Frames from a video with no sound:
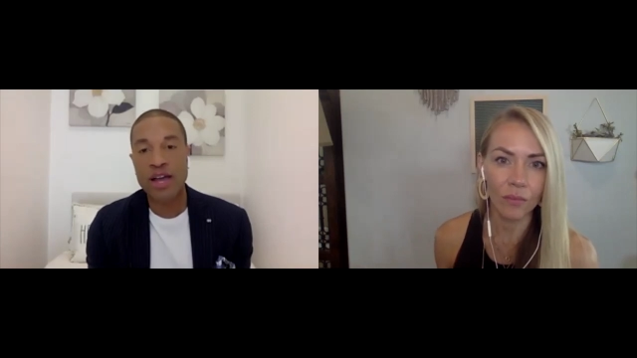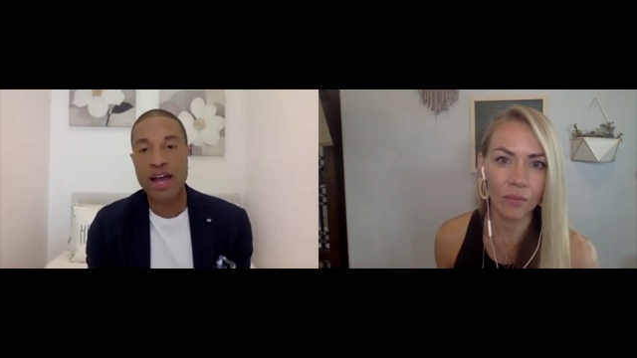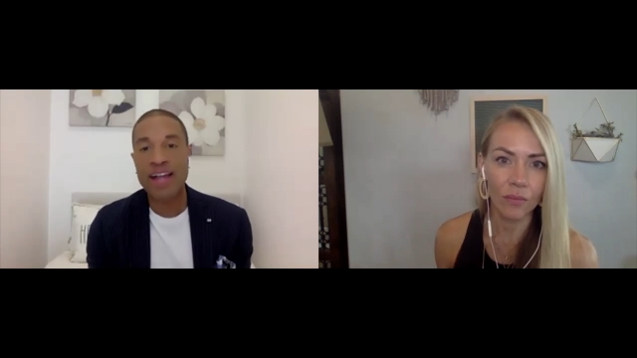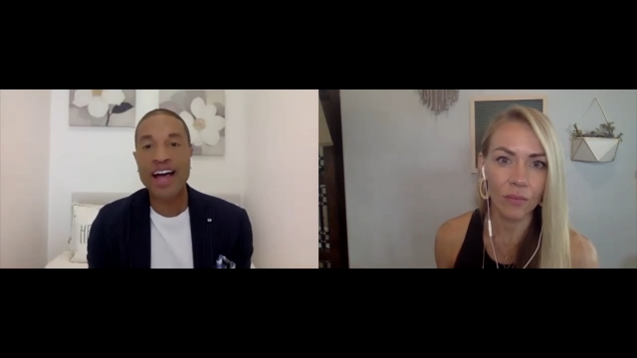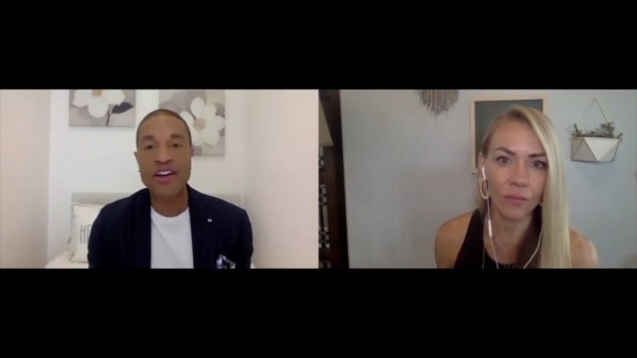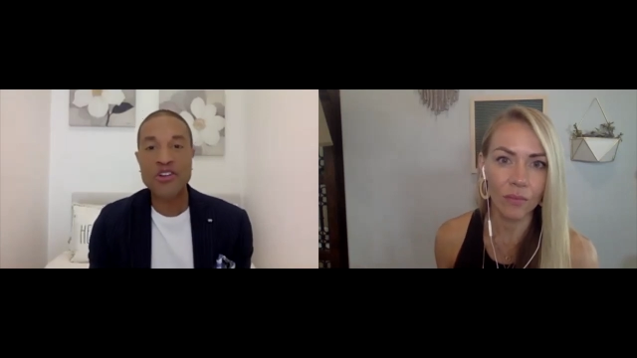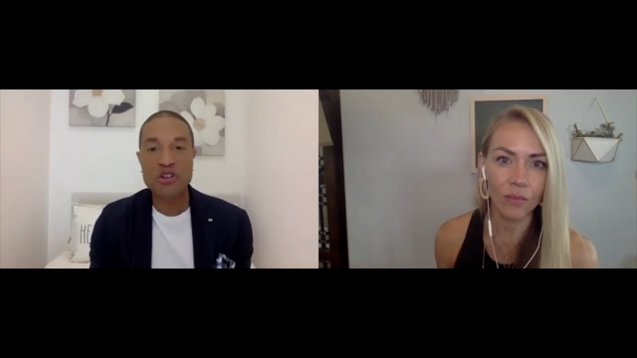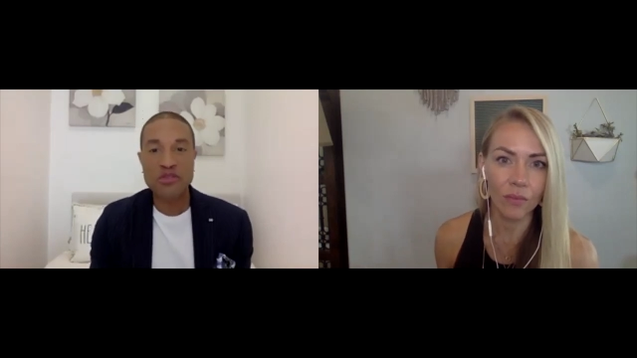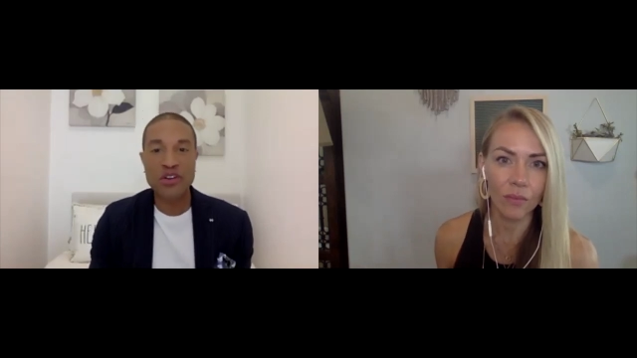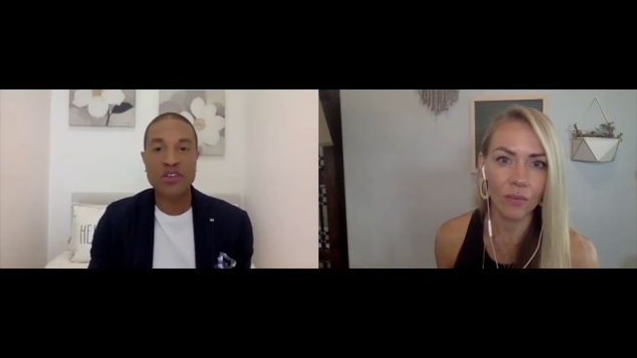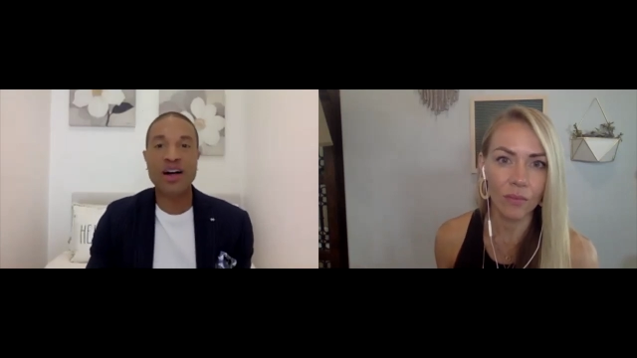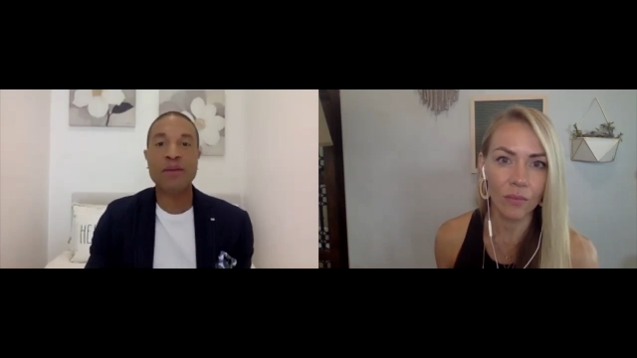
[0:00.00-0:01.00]
Speaker 1: allow you to
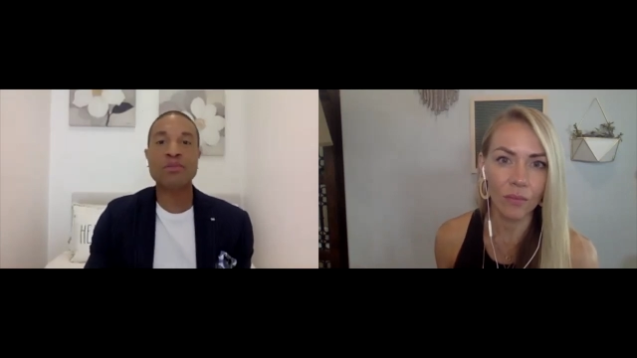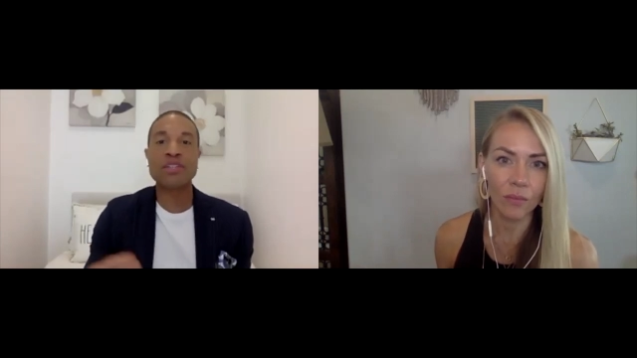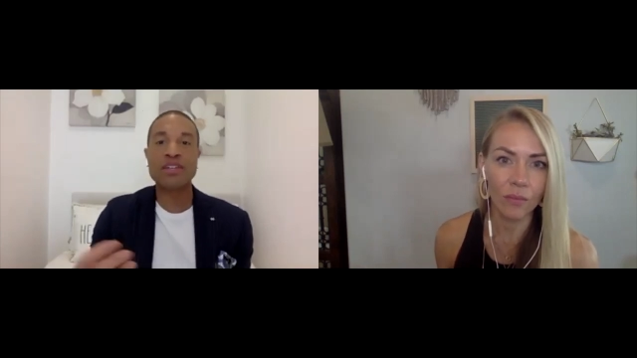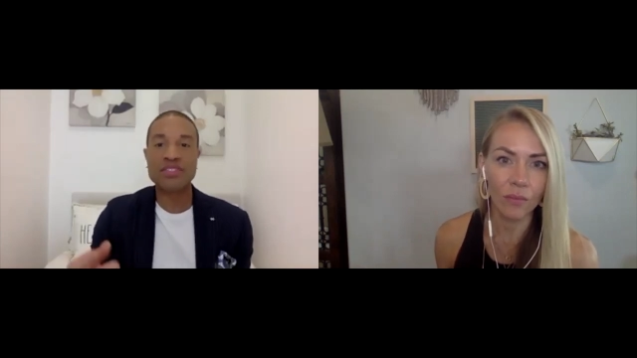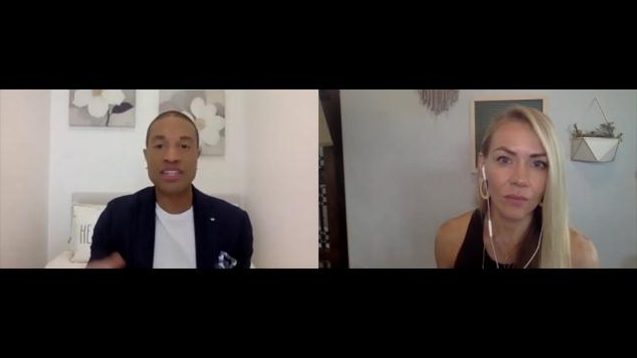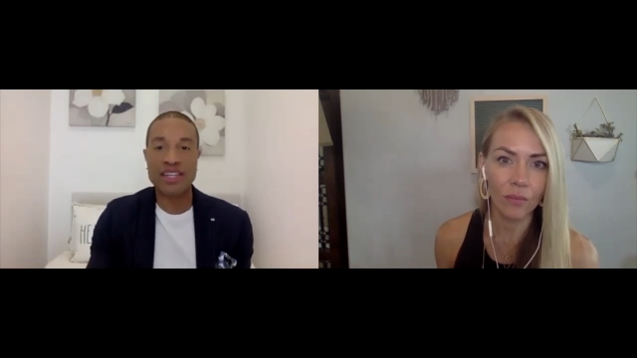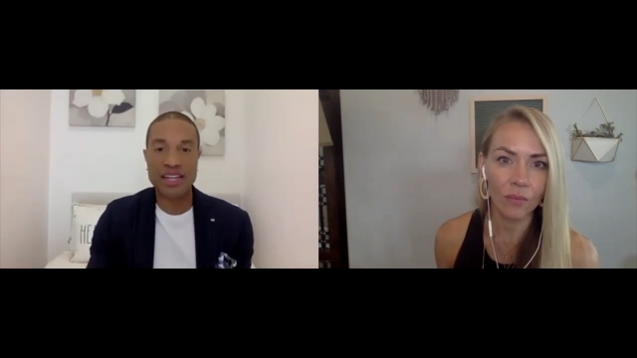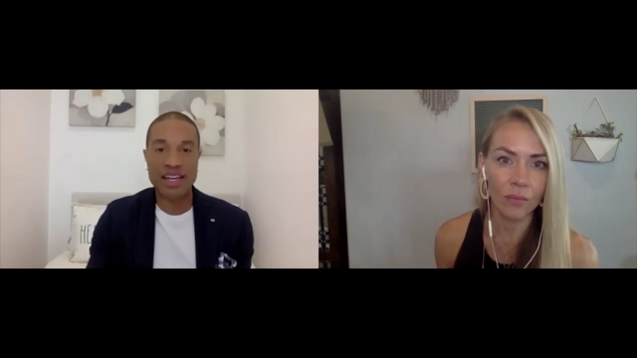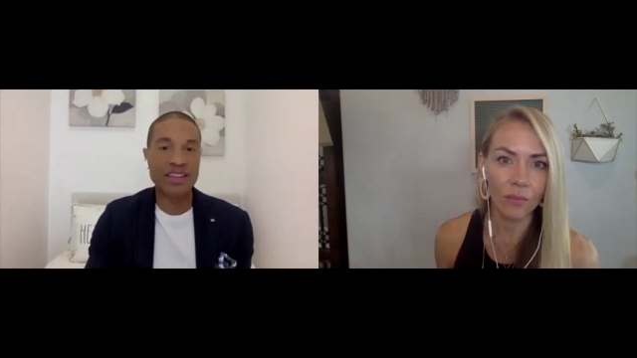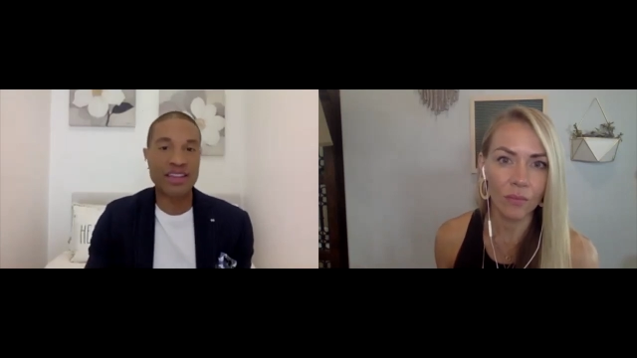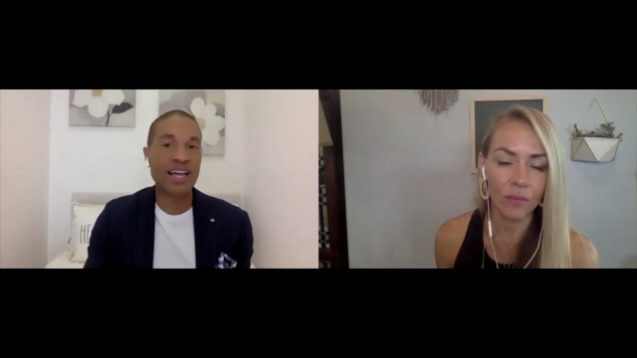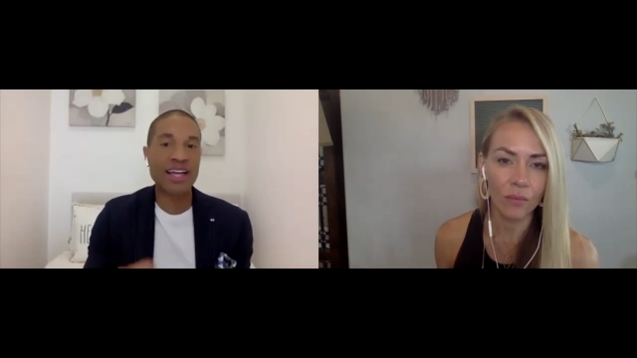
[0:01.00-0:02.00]
feel uplifted,
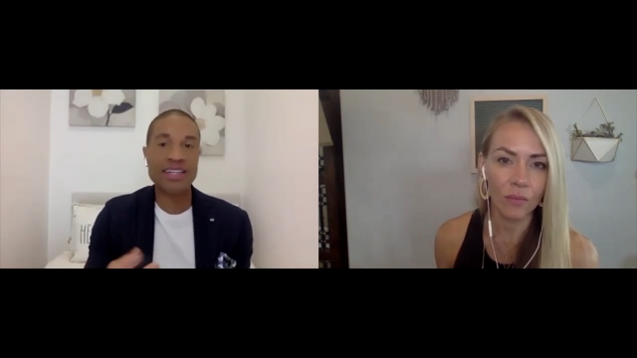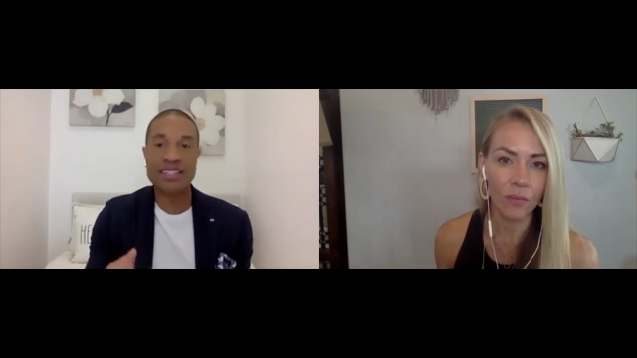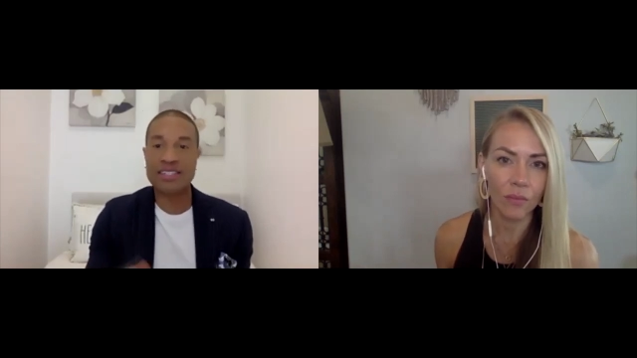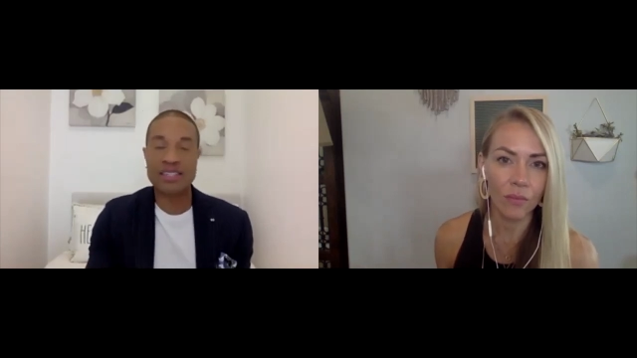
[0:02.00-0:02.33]
enlightened,